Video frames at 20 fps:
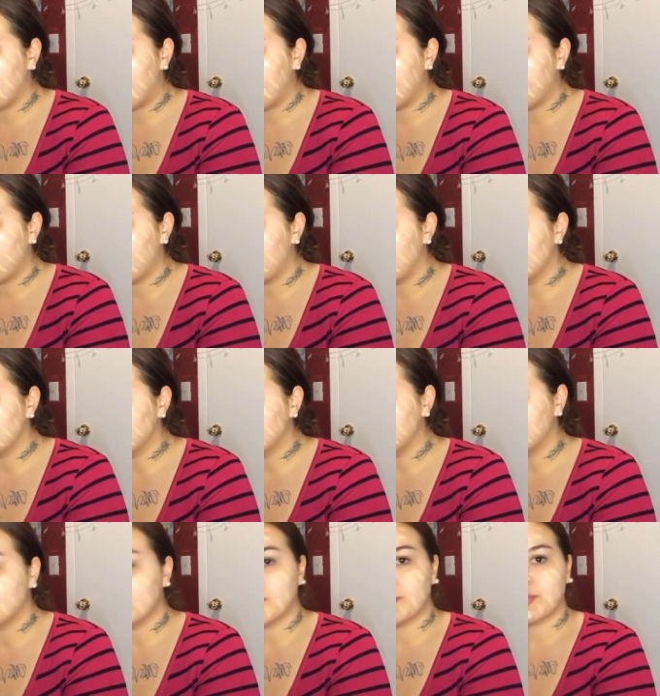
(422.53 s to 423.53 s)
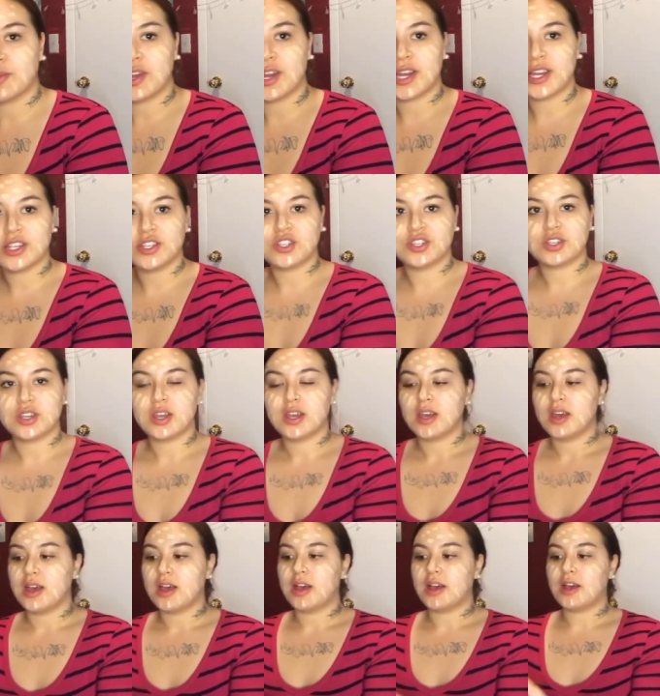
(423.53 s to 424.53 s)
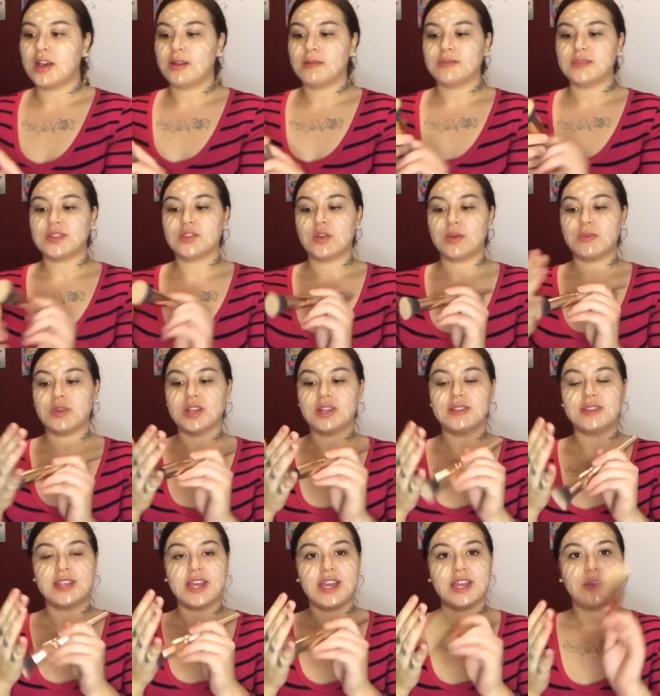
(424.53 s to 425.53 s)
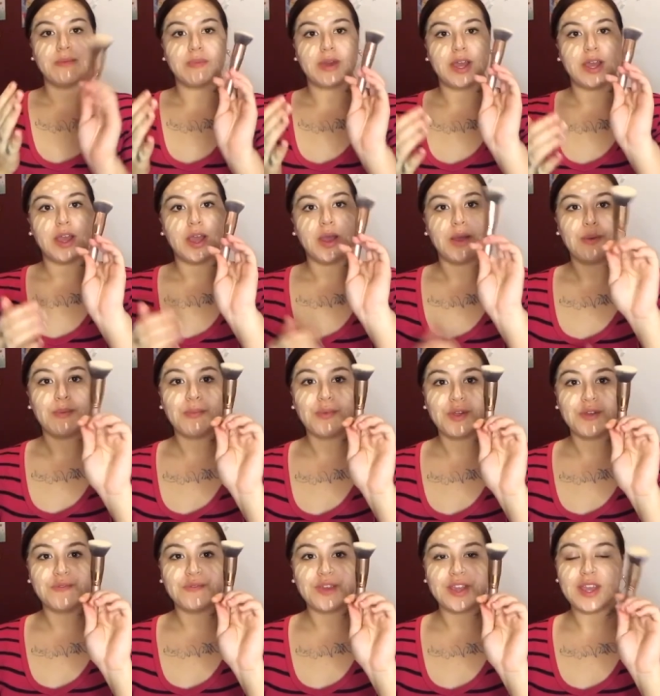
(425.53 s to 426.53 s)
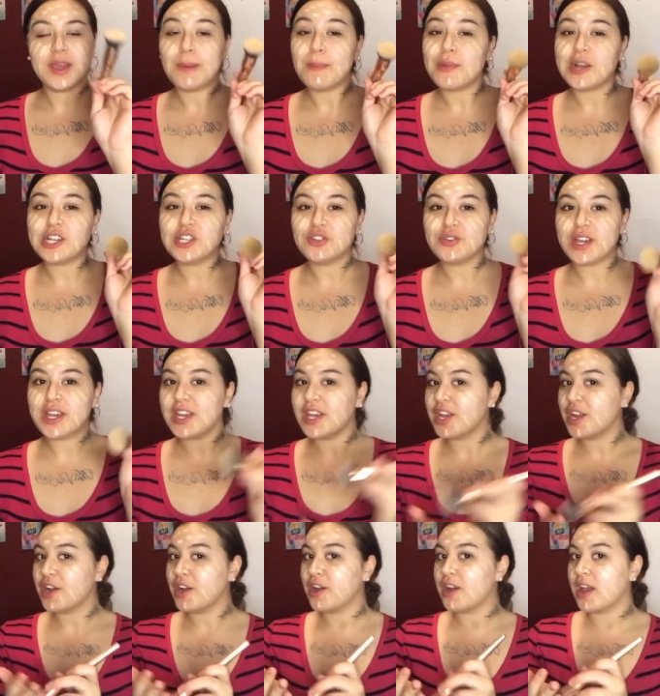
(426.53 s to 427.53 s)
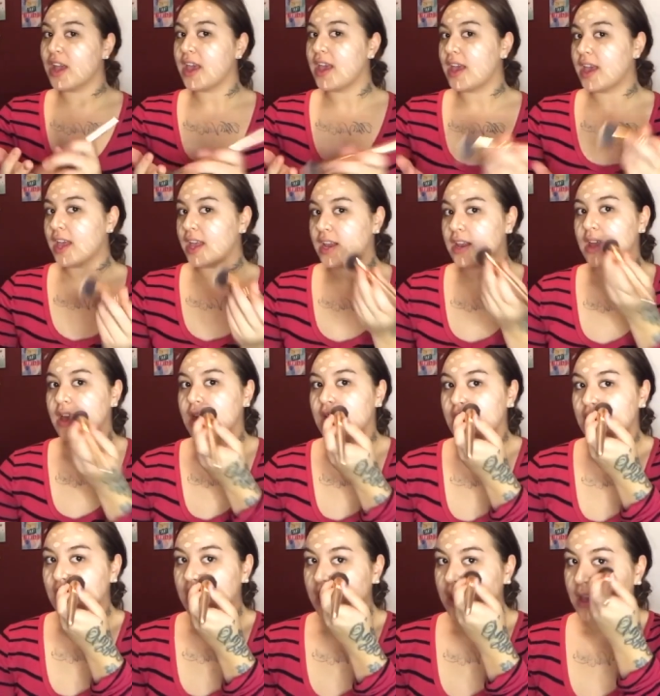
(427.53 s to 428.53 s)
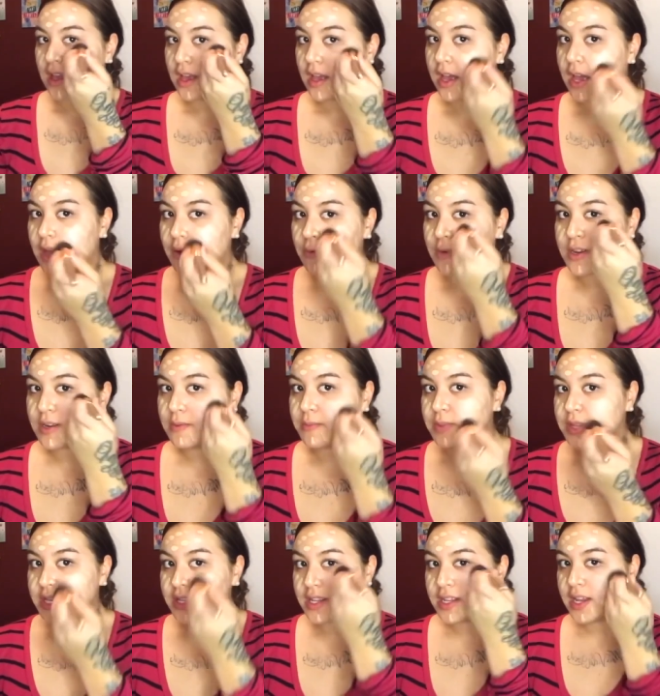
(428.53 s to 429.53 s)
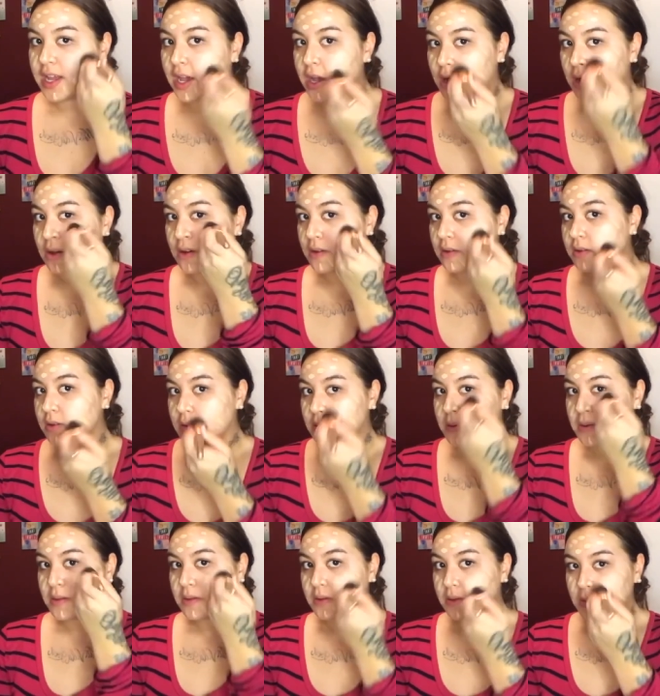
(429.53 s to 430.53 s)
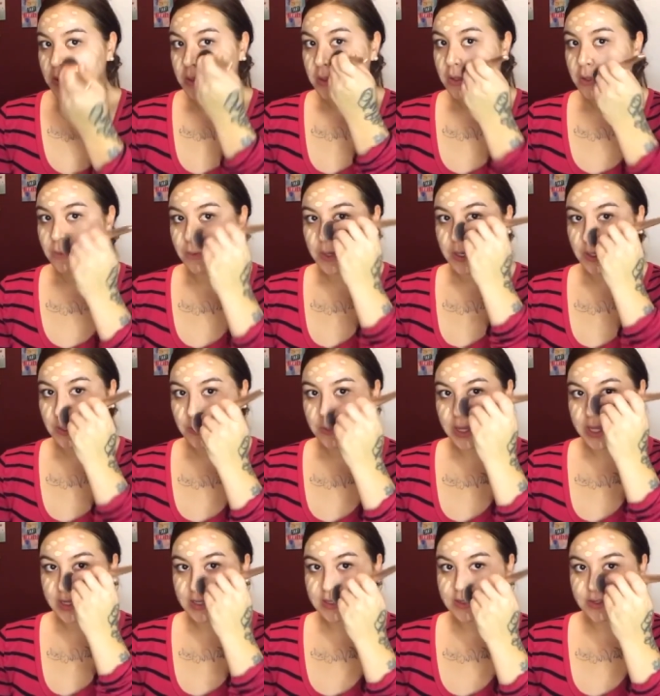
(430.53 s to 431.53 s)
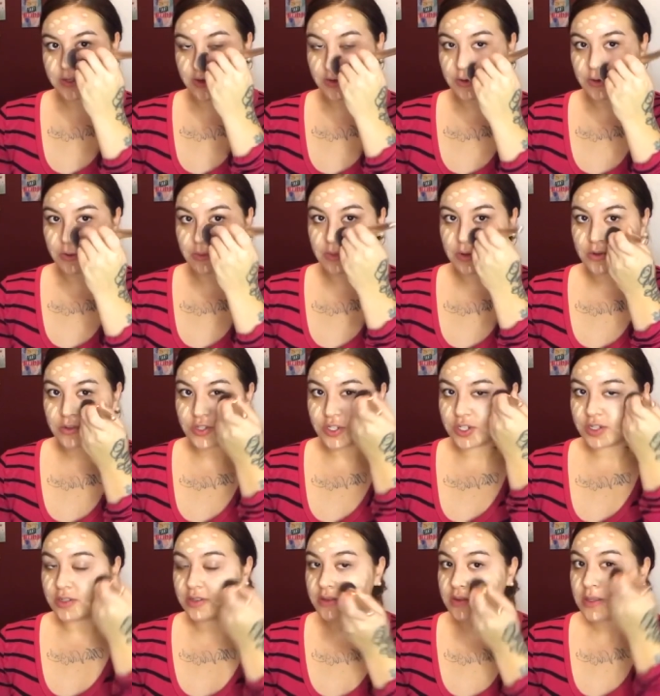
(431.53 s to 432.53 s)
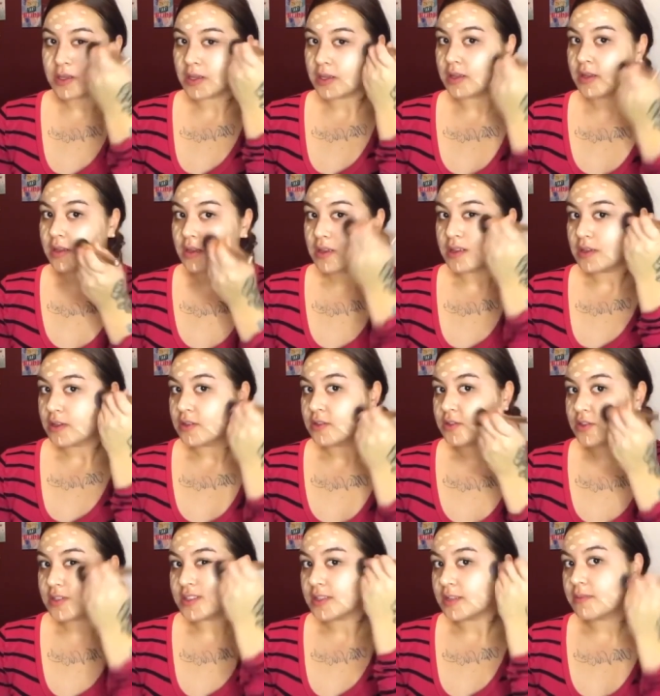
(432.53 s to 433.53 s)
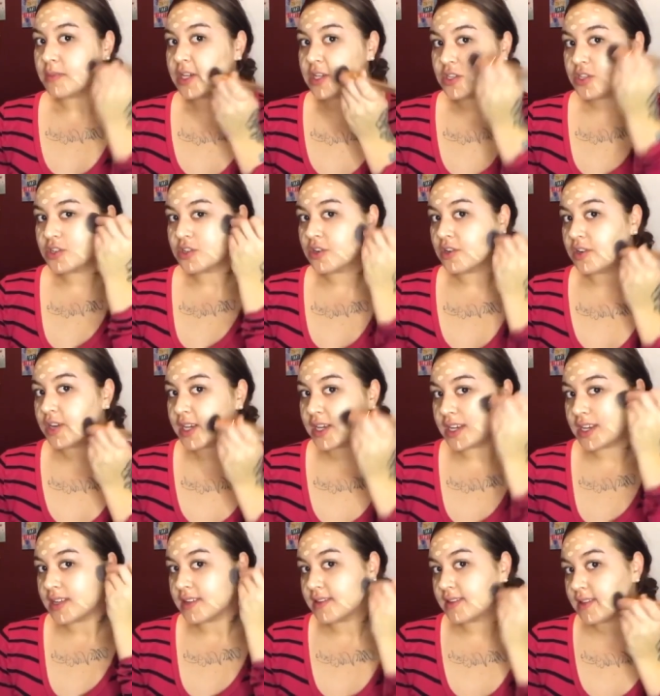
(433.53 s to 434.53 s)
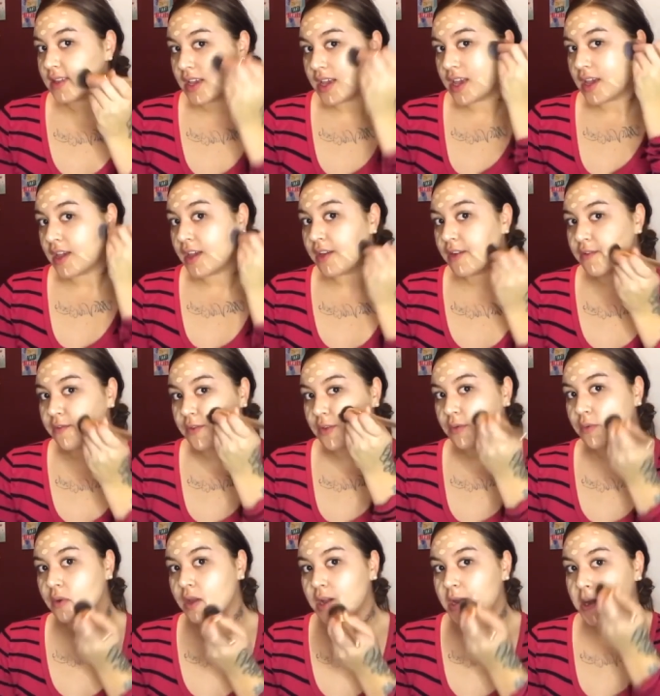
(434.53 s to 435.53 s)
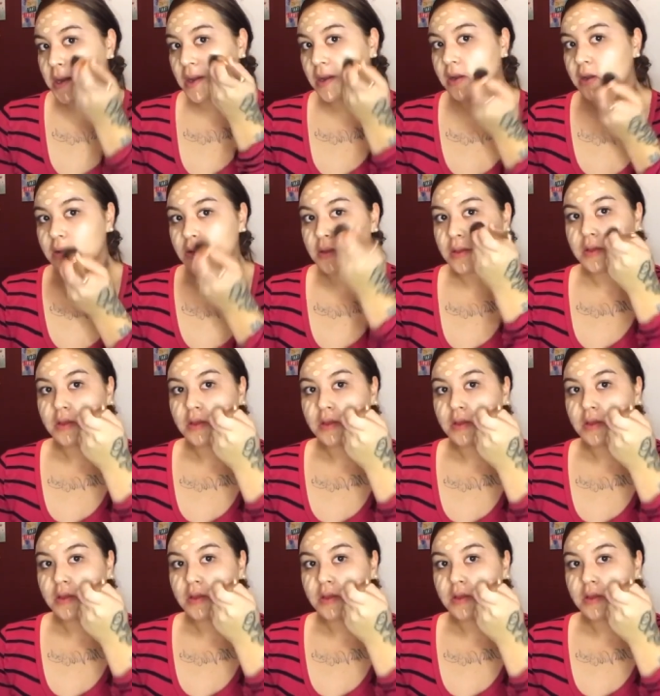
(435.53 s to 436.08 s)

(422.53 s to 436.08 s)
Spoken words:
I always use a brush. So I'm going to take my Morphe brush right here and I want to blend it out. You want to do like a circle motion just to make sure it gets everywhere.